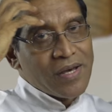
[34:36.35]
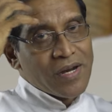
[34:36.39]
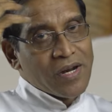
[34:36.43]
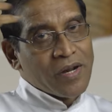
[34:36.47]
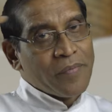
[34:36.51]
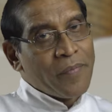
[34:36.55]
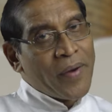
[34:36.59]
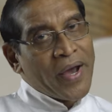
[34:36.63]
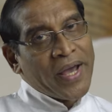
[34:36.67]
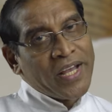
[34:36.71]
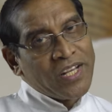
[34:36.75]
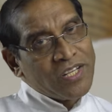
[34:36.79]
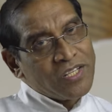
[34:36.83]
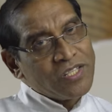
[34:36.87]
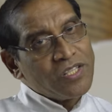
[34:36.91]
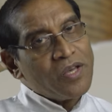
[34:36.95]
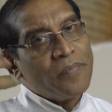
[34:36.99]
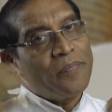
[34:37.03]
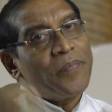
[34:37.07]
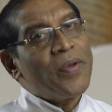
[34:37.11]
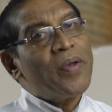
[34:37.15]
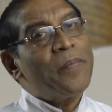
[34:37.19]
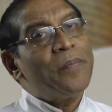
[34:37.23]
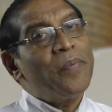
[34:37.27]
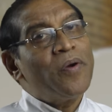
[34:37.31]
reminds the
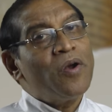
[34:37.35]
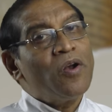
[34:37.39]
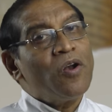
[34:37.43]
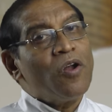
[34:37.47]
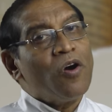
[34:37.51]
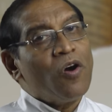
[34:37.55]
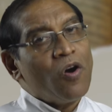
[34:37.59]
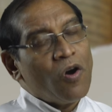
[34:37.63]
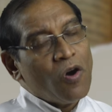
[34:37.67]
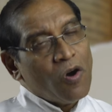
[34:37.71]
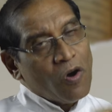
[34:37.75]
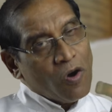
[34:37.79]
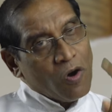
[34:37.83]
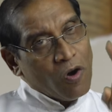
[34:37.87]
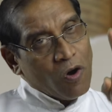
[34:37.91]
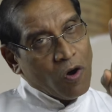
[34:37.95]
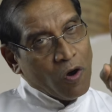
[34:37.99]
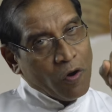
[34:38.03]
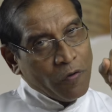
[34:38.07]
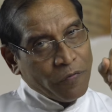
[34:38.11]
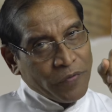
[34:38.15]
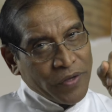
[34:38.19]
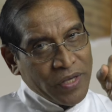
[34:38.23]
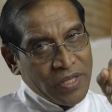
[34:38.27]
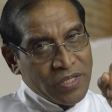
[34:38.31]
people
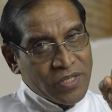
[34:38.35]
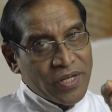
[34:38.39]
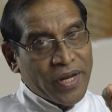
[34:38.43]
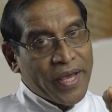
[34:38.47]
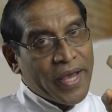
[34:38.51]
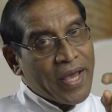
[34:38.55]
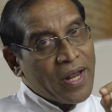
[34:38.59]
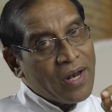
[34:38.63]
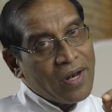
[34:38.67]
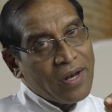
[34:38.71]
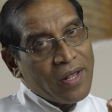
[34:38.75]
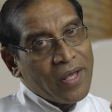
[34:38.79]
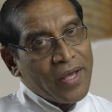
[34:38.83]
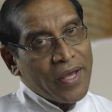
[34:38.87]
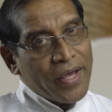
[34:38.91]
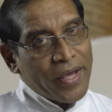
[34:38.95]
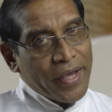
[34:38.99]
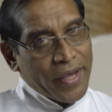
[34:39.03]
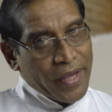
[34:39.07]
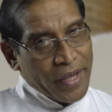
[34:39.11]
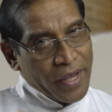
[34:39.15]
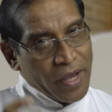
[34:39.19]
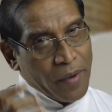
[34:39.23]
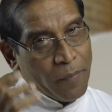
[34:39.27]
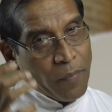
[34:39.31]
of Israel
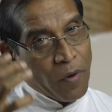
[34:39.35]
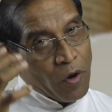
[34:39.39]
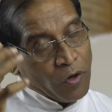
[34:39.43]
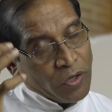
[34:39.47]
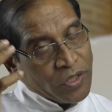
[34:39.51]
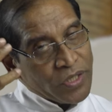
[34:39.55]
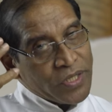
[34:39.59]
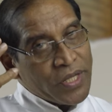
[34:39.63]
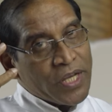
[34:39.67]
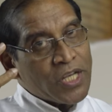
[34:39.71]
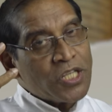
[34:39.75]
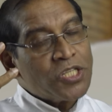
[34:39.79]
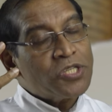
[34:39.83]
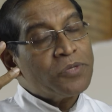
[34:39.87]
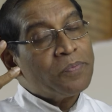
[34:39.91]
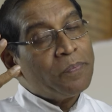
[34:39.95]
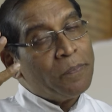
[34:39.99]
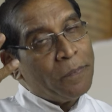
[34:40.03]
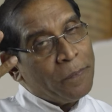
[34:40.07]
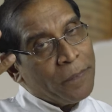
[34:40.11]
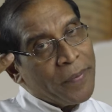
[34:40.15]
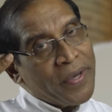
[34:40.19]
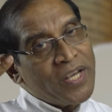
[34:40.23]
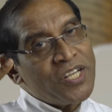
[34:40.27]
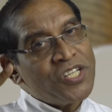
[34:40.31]
about their
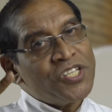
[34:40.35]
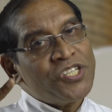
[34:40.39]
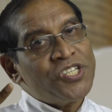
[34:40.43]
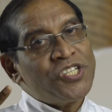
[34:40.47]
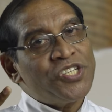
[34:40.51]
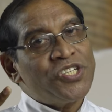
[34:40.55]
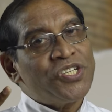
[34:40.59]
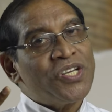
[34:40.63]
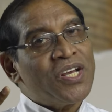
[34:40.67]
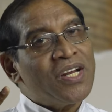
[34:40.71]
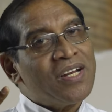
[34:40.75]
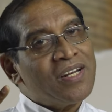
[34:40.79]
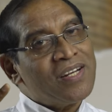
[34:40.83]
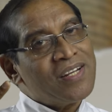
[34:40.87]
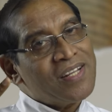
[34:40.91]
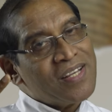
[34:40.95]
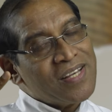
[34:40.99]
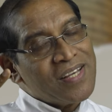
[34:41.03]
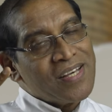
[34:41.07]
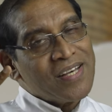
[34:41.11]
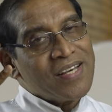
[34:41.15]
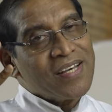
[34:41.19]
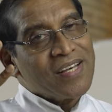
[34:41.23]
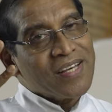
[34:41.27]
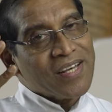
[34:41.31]
special
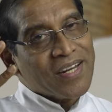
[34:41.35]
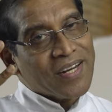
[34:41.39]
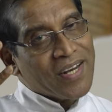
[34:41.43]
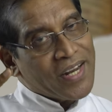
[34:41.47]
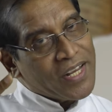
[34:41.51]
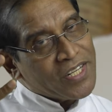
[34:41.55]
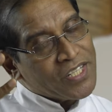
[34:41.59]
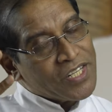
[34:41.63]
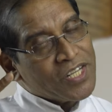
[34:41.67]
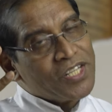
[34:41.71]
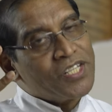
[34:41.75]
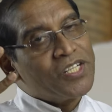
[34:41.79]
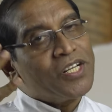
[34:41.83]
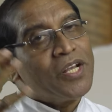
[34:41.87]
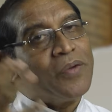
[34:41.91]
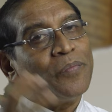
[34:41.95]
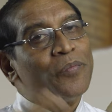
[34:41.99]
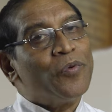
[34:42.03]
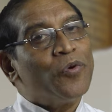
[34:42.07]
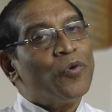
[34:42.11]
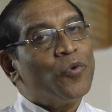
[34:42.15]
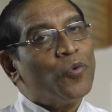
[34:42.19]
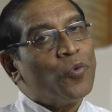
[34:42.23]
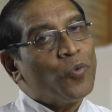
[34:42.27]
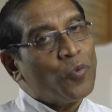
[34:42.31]

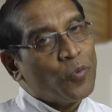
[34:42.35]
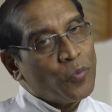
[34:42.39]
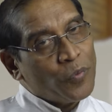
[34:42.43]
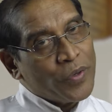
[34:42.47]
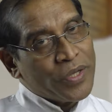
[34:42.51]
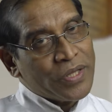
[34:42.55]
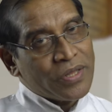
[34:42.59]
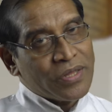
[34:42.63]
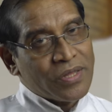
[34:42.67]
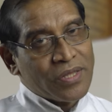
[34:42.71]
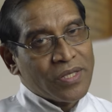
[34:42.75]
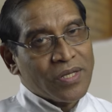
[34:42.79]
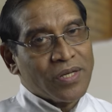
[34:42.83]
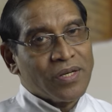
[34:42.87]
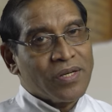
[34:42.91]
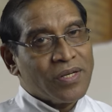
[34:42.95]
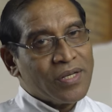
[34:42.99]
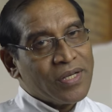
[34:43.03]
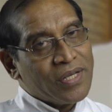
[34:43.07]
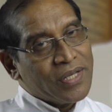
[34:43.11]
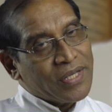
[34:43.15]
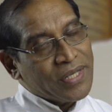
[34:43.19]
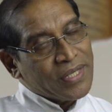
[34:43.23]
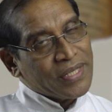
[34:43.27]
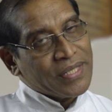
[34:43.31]
relationship with
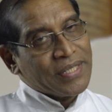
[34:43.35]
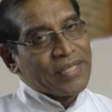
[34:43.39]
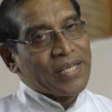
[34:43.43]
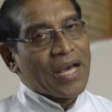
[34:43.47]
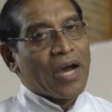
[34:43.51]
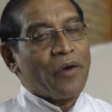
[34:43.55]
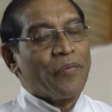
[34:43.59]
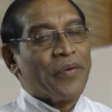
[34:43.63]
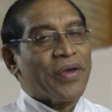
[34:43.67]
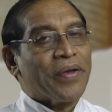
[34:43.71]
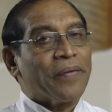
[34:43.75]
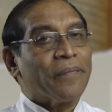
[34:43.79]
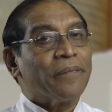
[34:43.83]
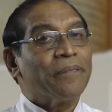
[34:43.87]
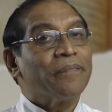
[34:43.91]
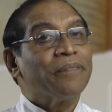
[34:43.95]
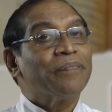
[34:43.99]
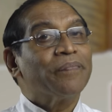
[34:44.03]
Yahweh.